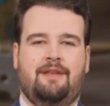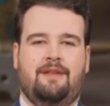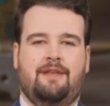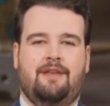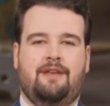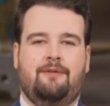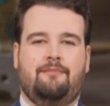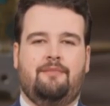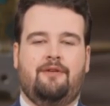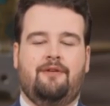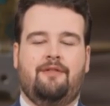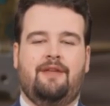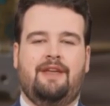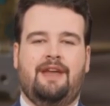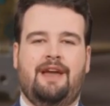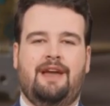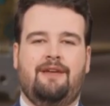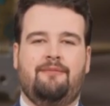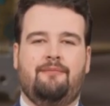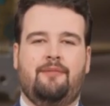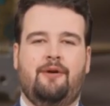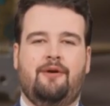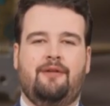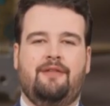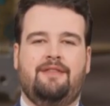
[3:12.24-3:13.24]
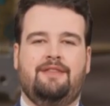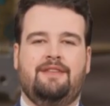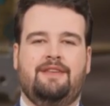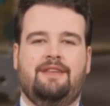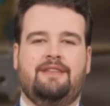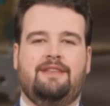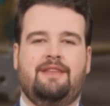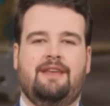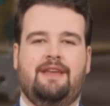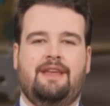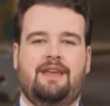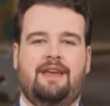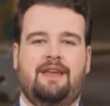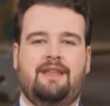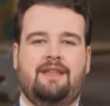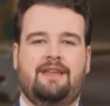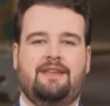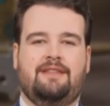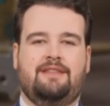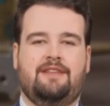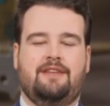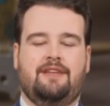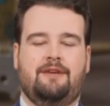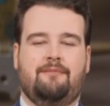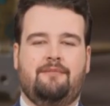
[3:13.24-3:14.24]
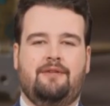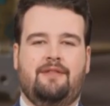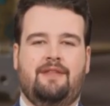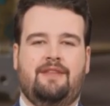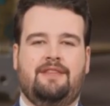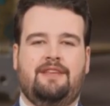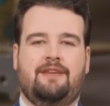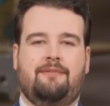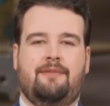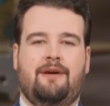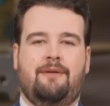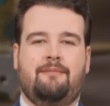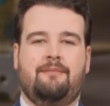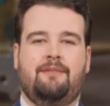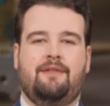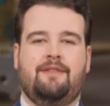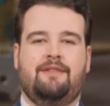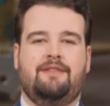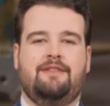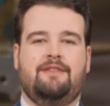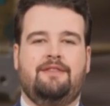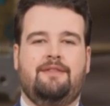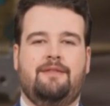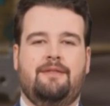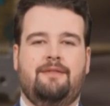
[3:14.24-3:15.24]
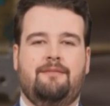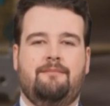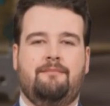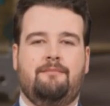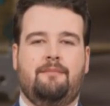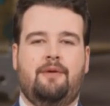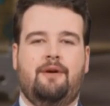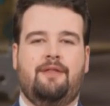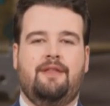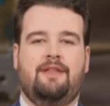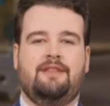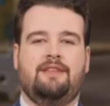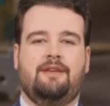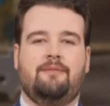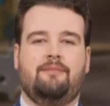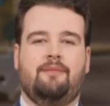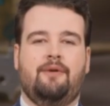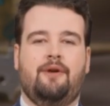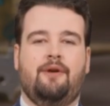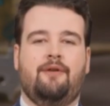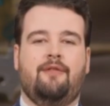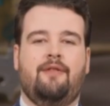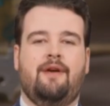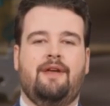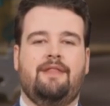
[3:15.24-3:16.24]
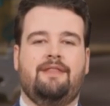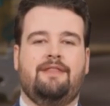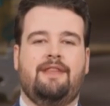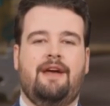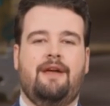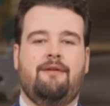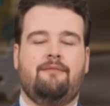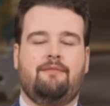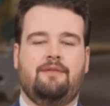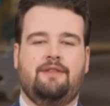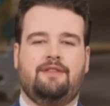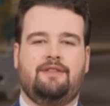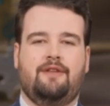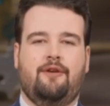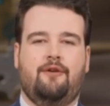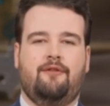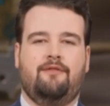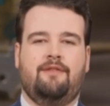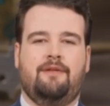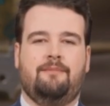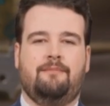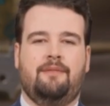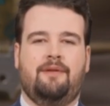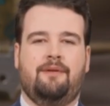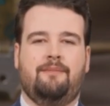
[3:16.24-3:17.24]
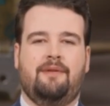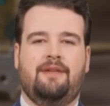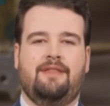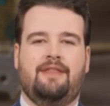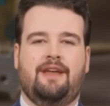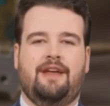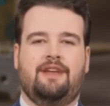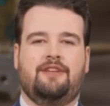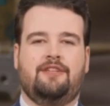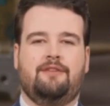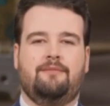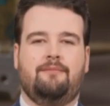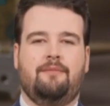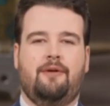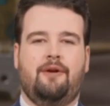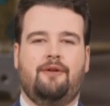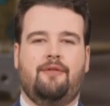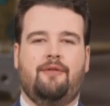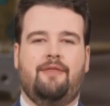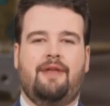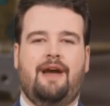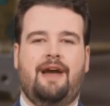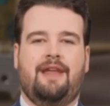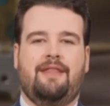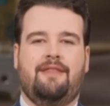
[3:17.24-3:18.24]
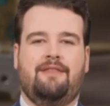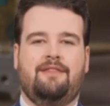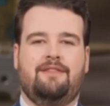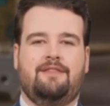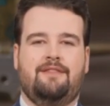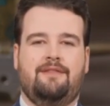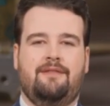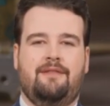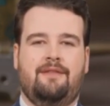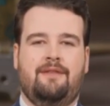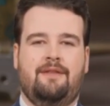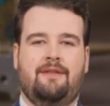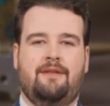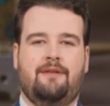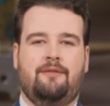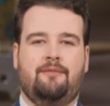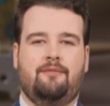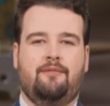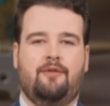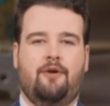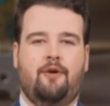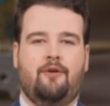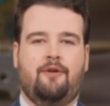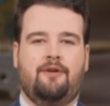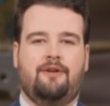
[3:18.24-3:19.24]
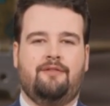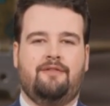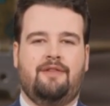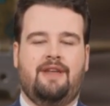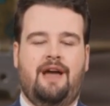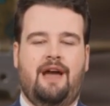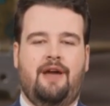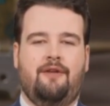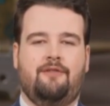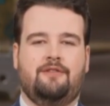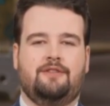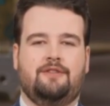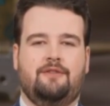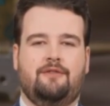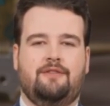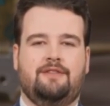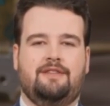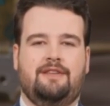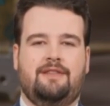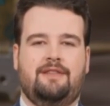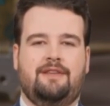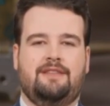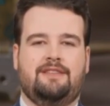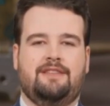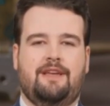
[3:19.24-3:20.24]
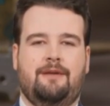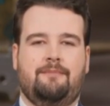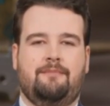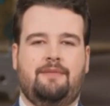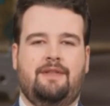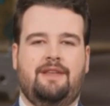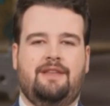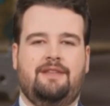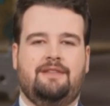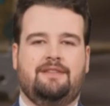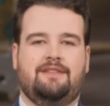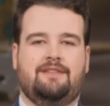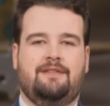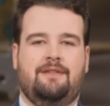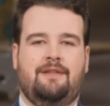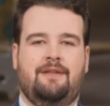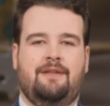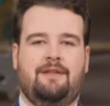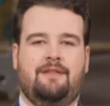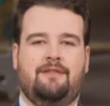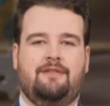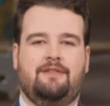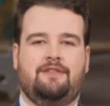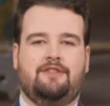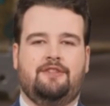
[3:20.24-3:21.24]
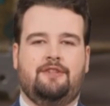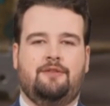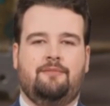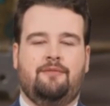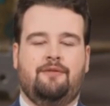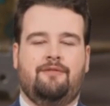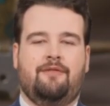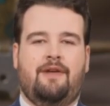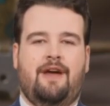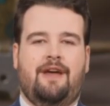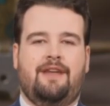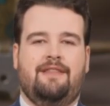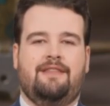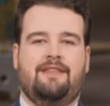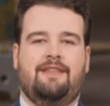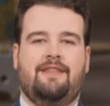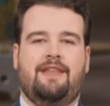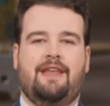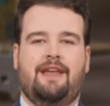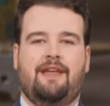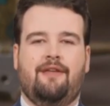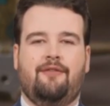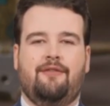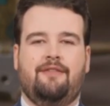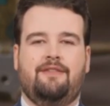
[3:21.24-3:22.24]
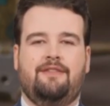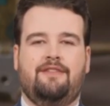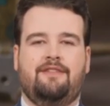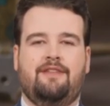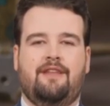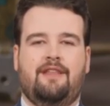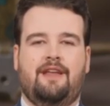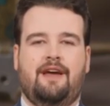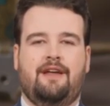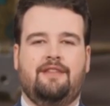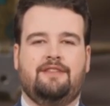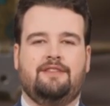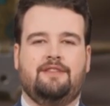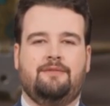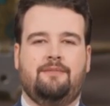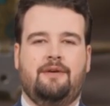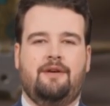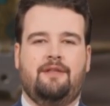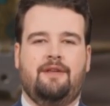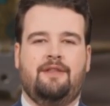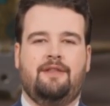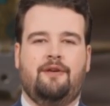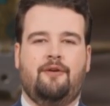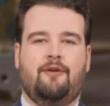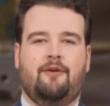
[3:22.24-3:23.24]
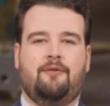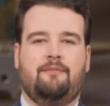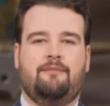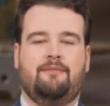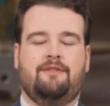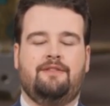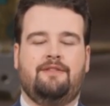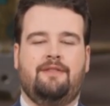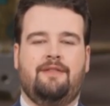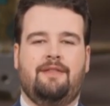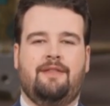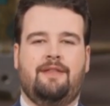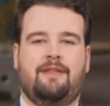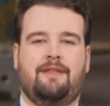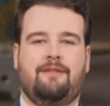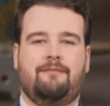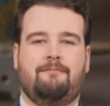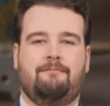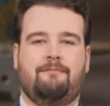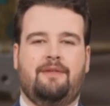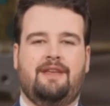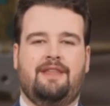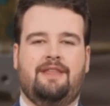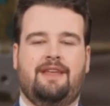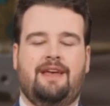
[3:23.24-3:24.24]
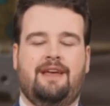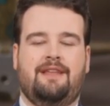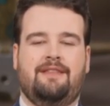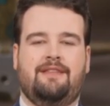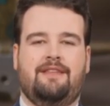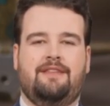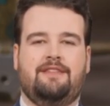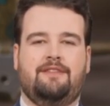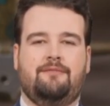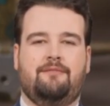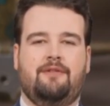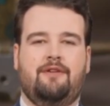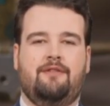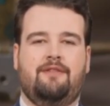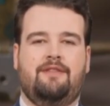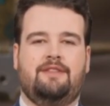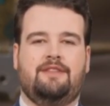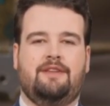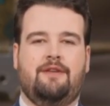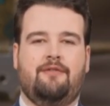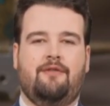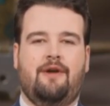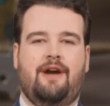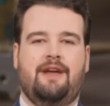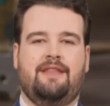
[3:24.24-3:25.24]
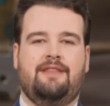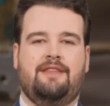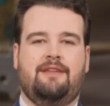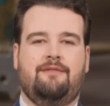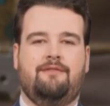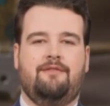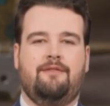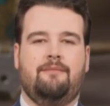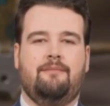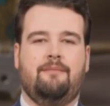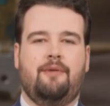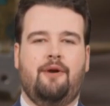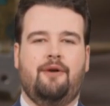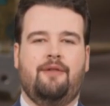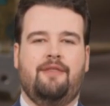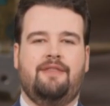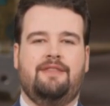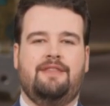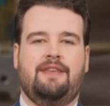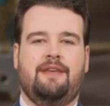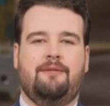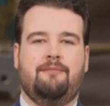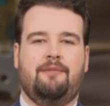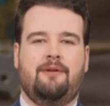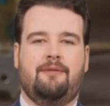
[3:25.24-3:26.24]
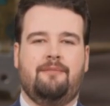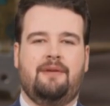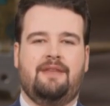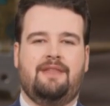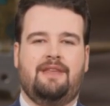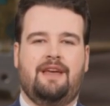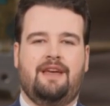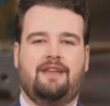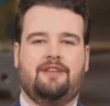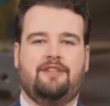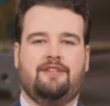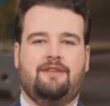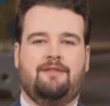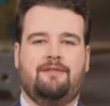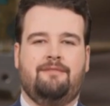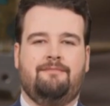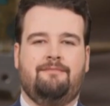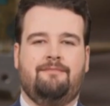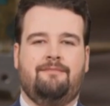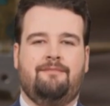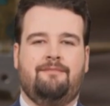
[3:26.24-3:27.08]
Communicate policies clearly to community members. Monitor progress and resolve implementation bottlenecks. Role of councils and assemblies: supervise adherence to customary norms. Mediate disputes arising from policy implementation.